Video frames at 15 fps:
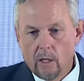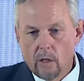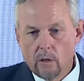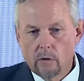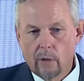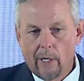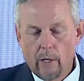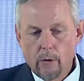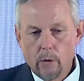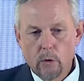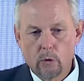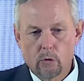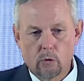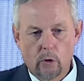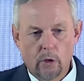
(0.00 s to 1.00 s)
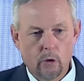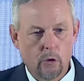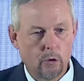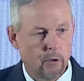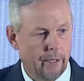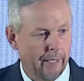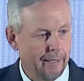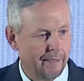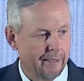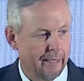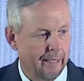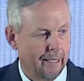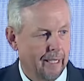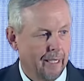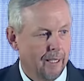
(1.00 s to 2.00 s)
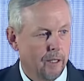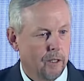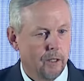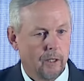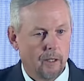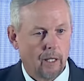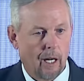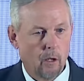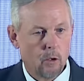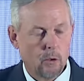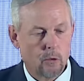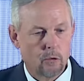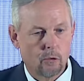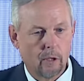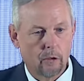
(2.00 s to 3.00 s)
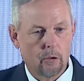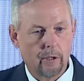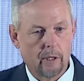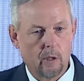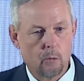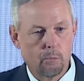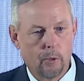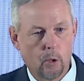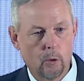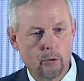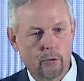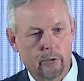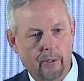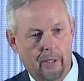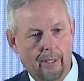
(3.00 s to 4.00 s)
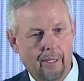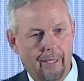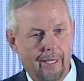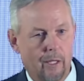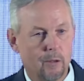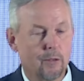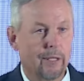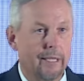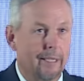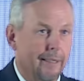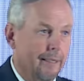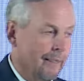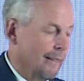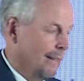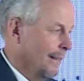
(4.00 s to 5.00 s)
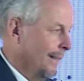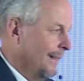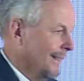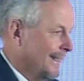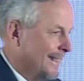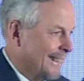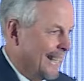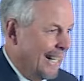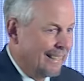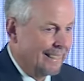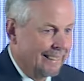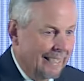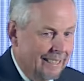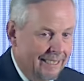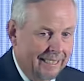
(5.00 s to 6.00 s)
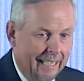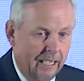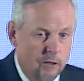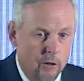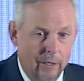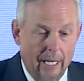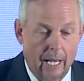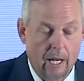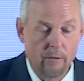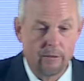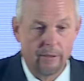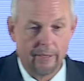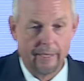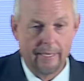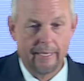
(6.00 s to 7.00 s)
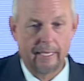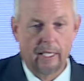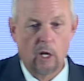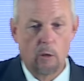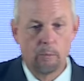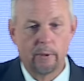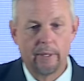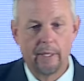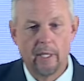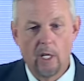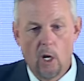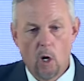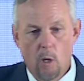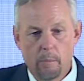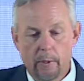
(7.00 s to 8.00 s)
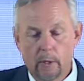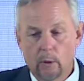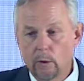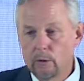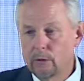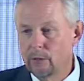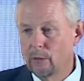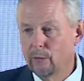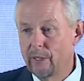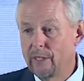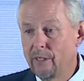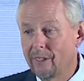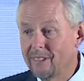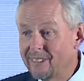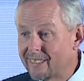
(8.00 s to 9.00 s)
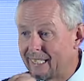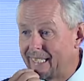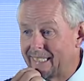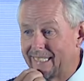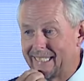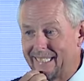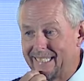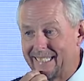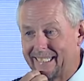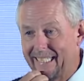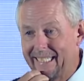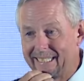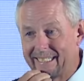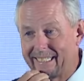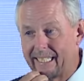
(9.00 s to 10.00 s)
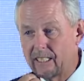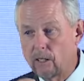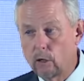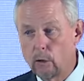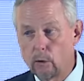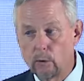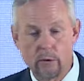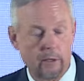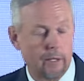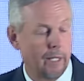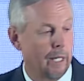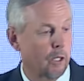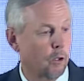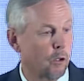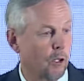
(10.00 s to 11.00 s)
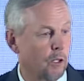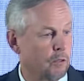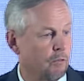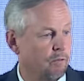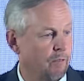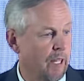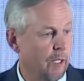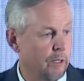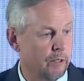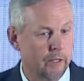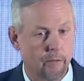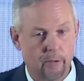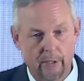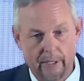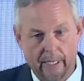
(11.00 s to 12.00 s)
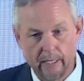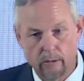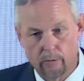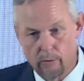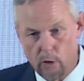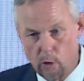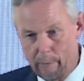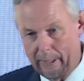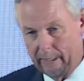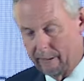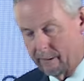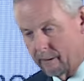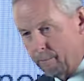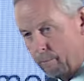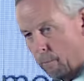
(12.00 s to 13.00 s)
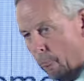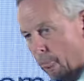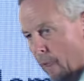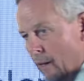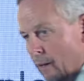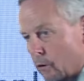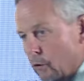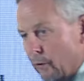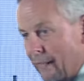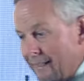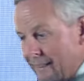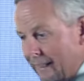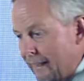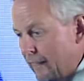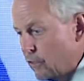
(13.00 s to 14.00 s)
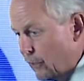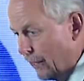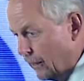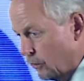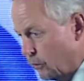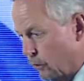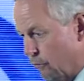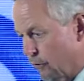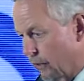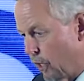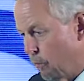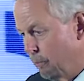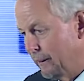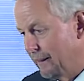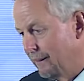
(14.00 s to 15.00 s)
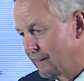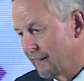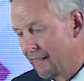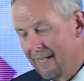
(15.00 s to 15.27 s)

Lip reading: So how do you structure your data? How do you structure both, I would say, the standardized data you have in the company, but also the non-standardized data that grows across various different data formats? So that's a key challenge for companies.